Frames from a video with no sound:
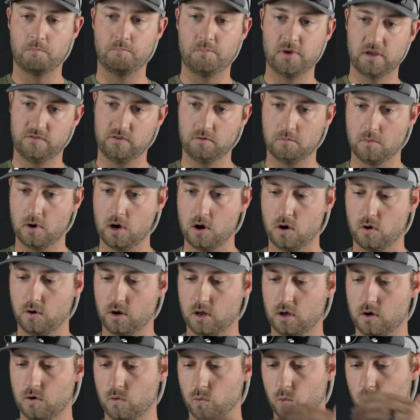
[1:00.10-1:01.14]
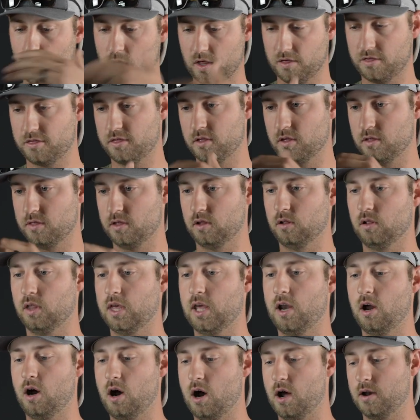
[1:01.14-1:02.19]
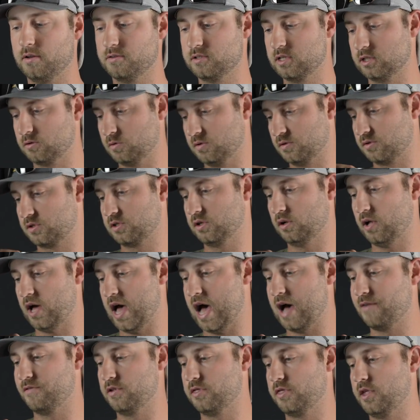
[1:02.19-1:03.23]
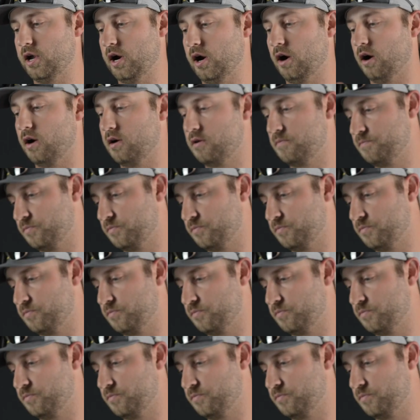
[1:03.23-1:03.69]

Bivvy mode with the lid on, since we still have it there.